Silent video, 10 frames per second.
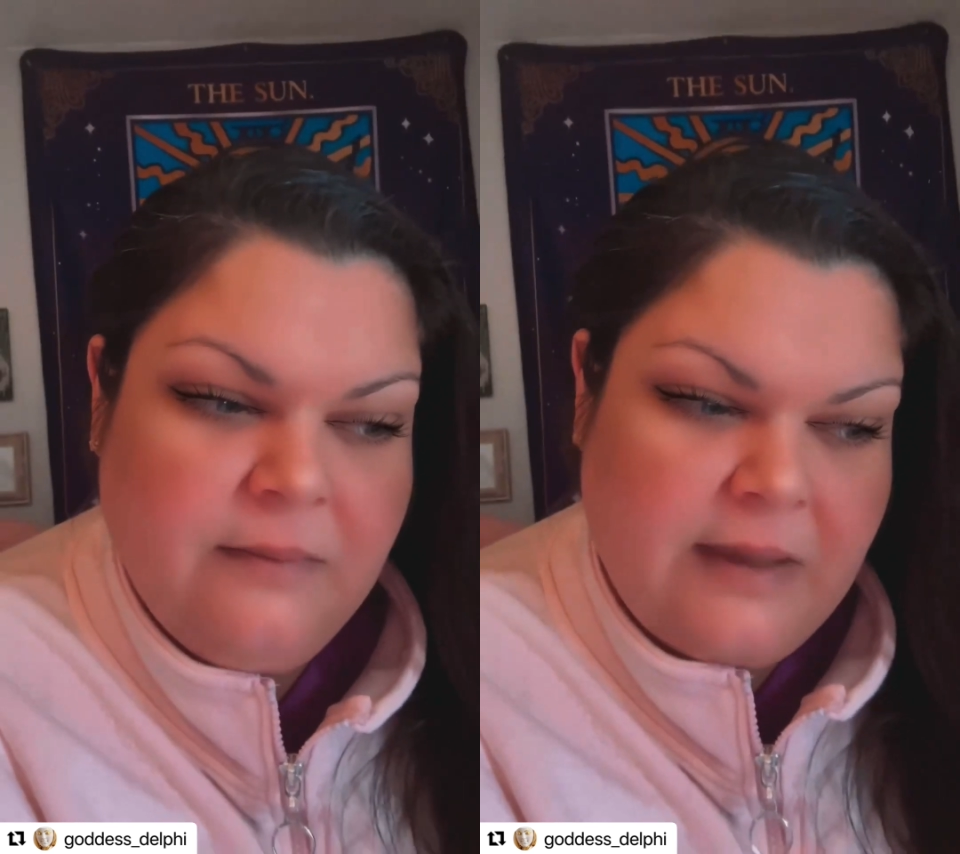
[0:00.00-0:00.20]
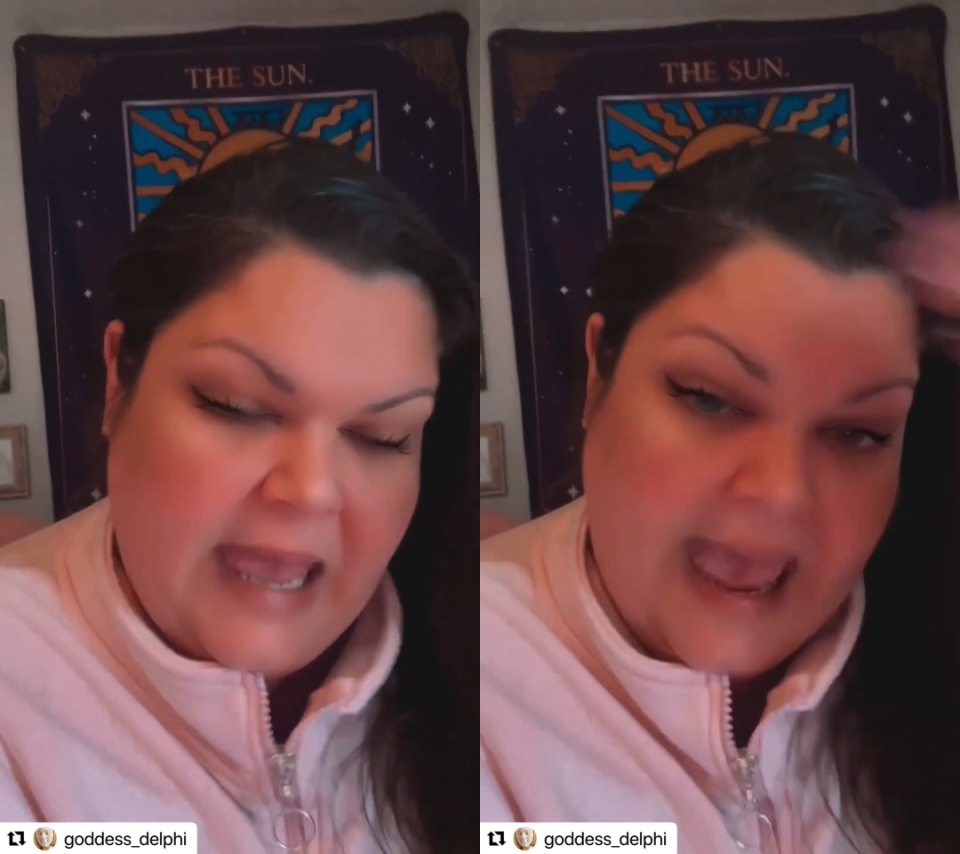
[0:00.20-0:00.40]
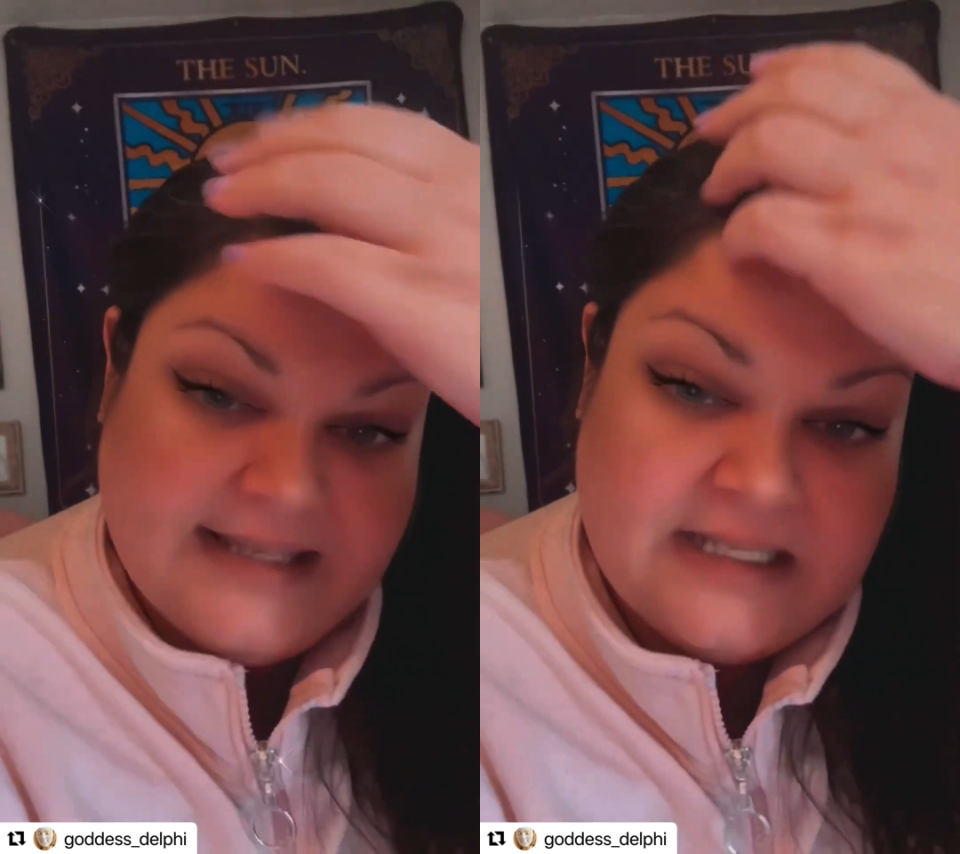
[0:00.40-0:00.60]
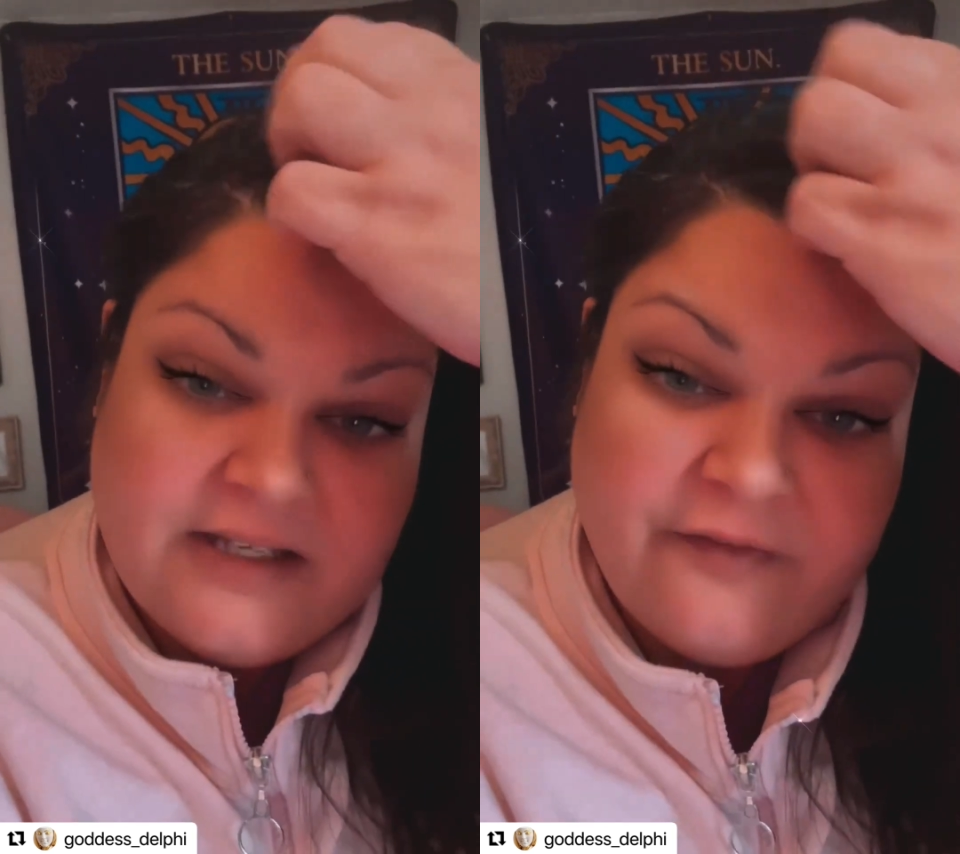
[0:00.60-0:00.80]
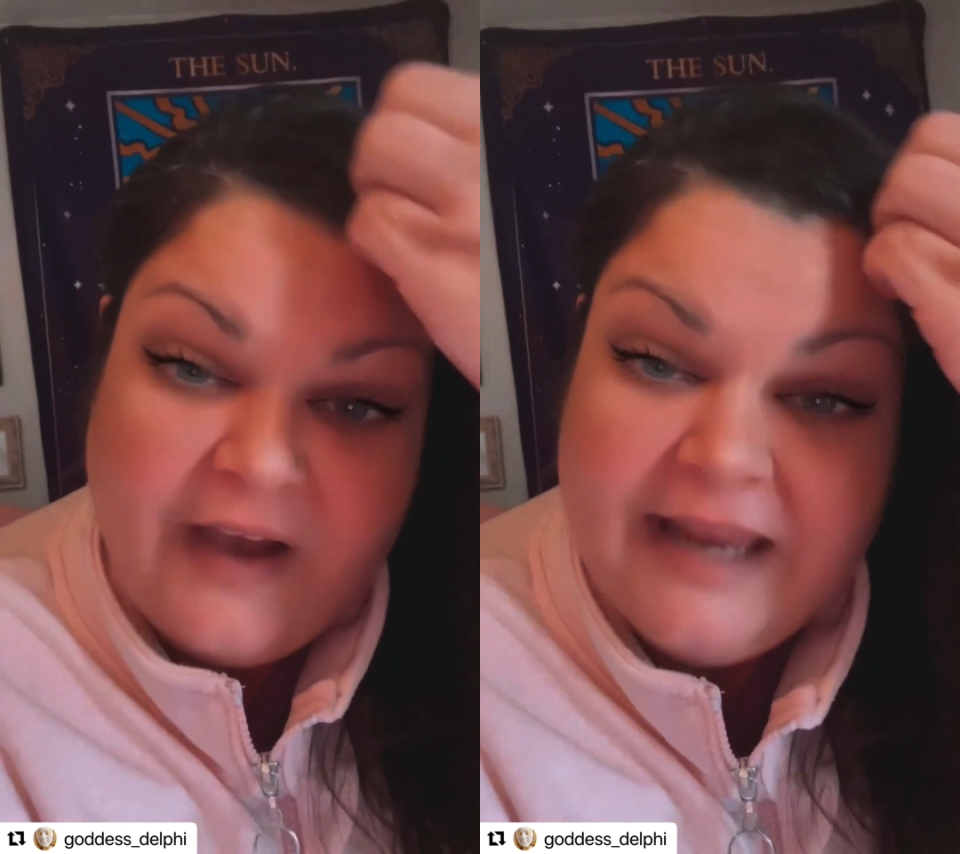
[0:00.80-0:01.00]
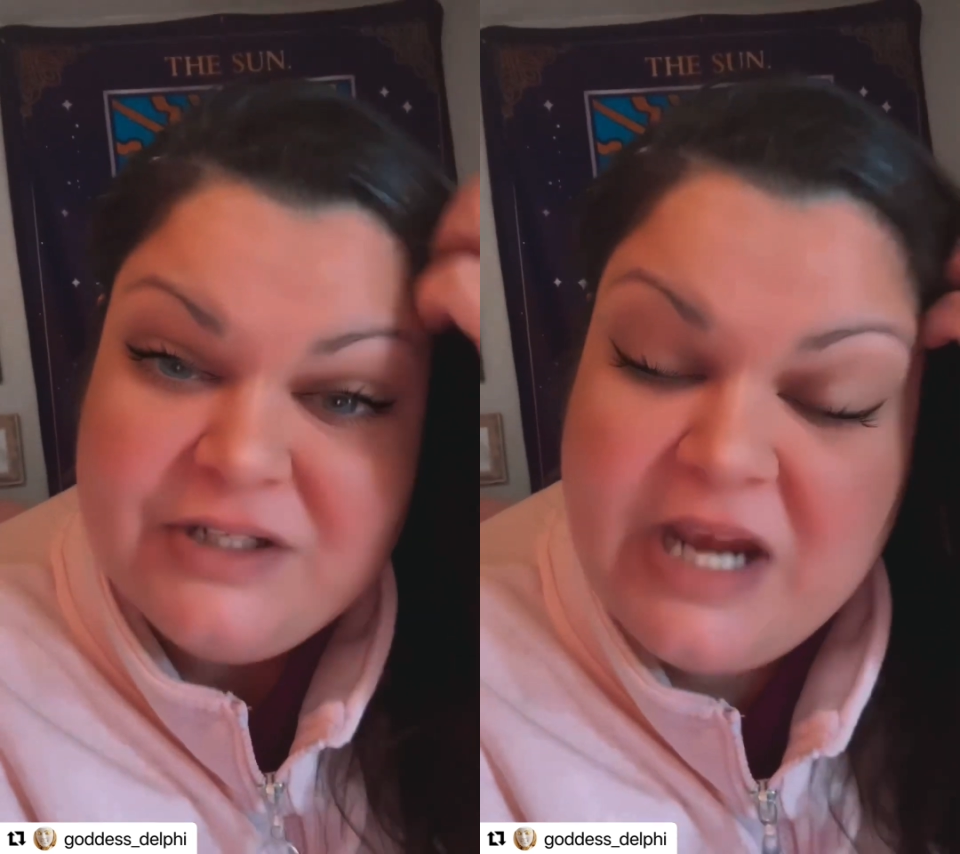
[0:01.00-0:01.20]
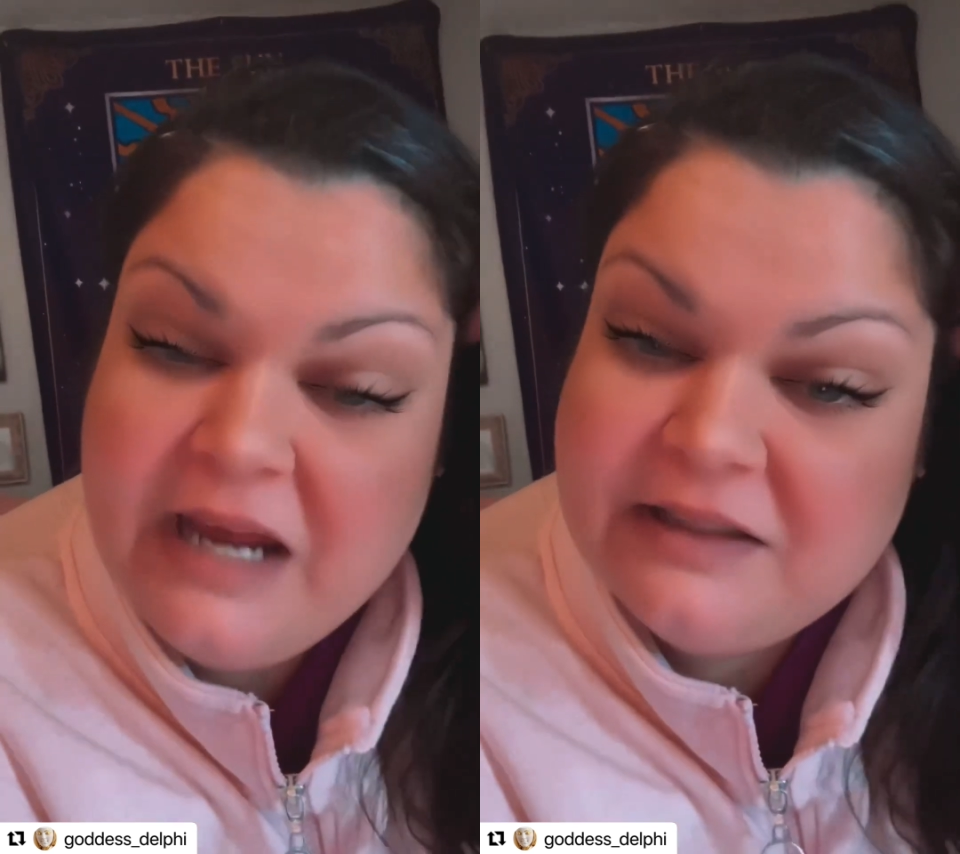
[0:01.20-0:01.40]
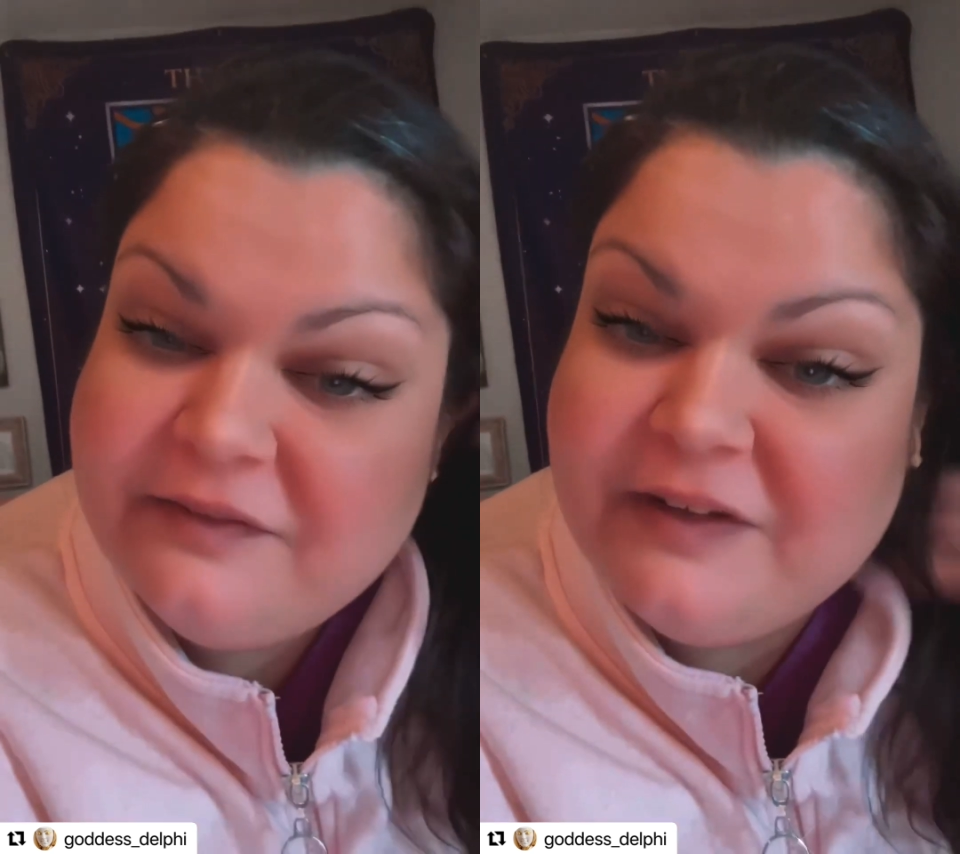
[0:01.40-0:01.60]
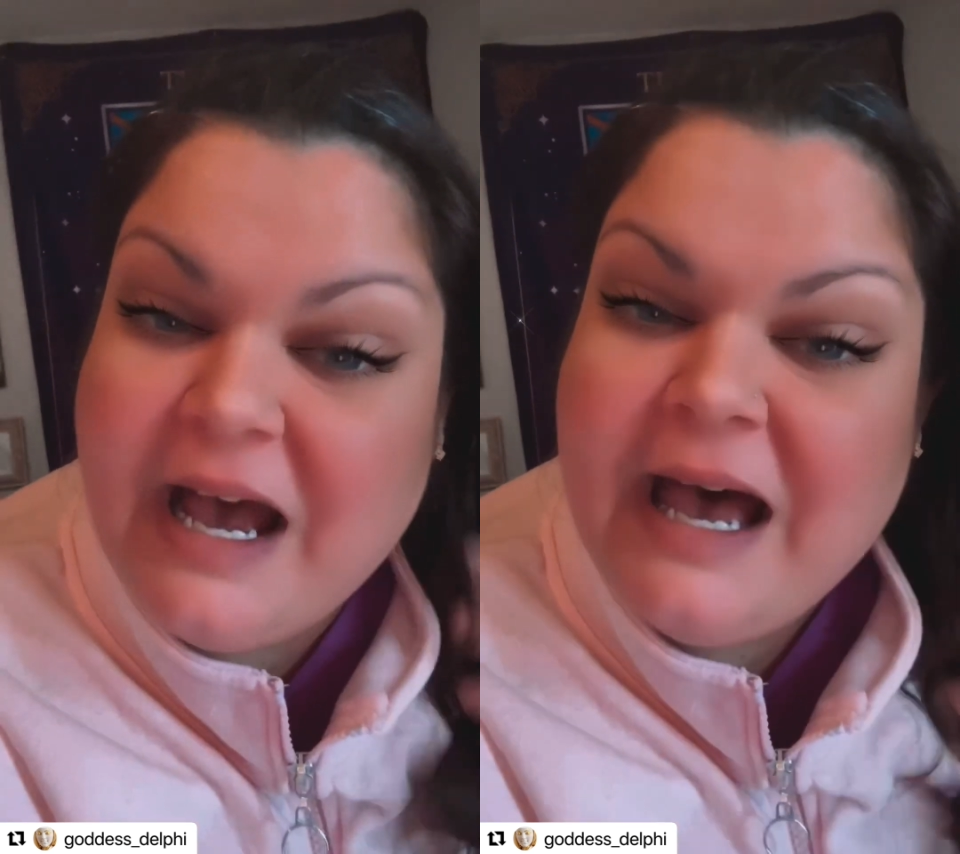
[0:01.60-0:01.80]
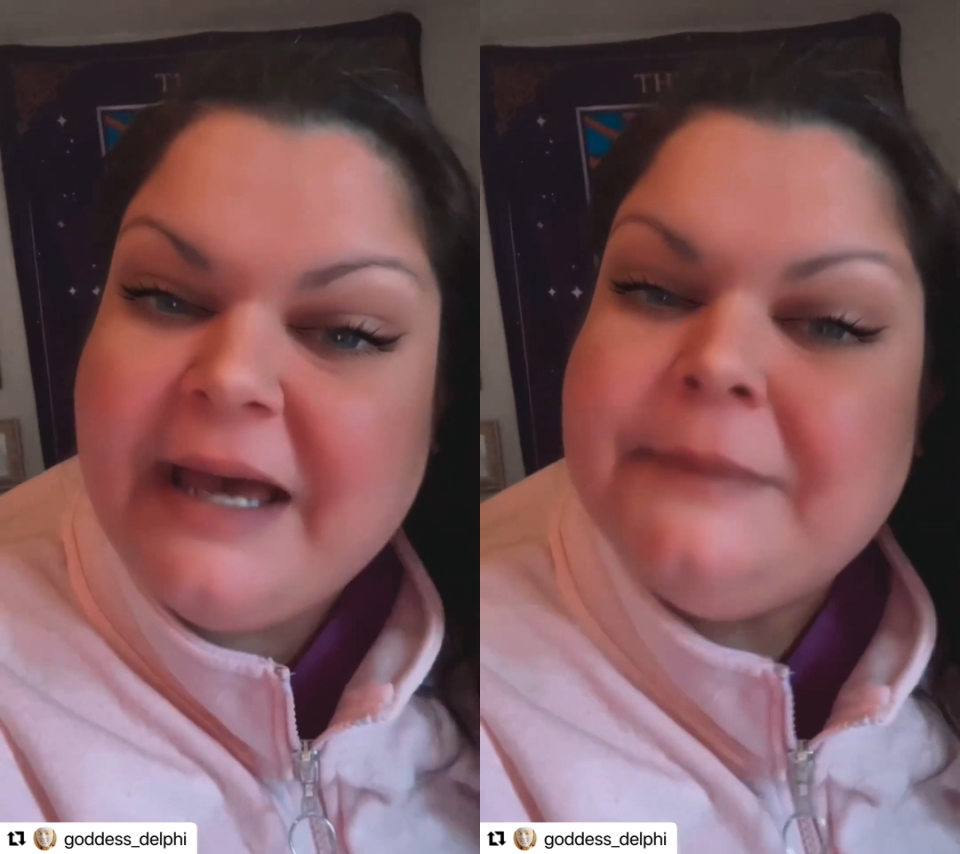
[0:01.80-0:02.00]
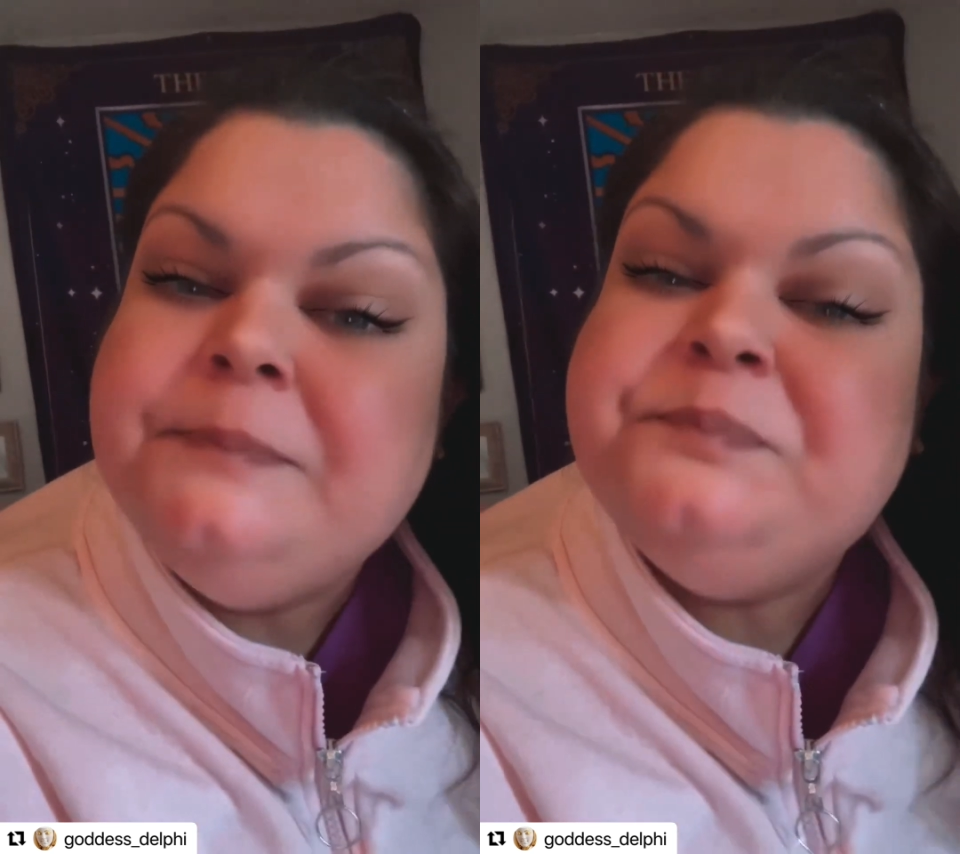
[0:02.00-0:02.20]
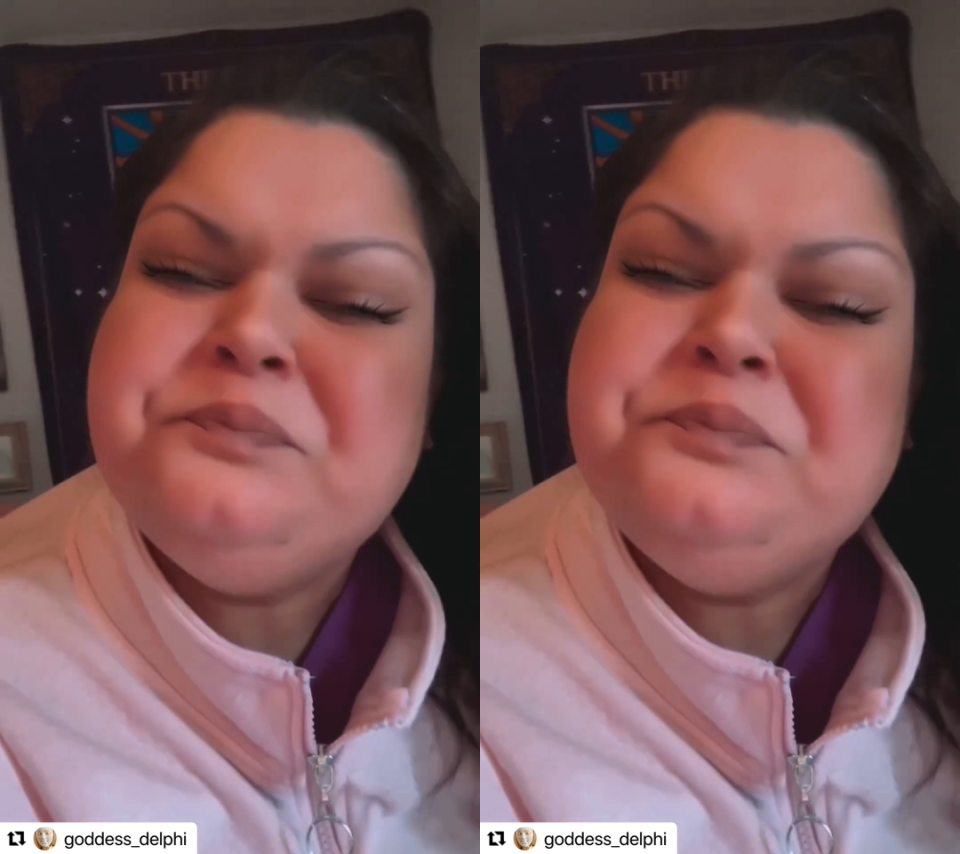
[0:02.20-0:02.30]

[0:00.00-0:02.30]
As a divine child of God,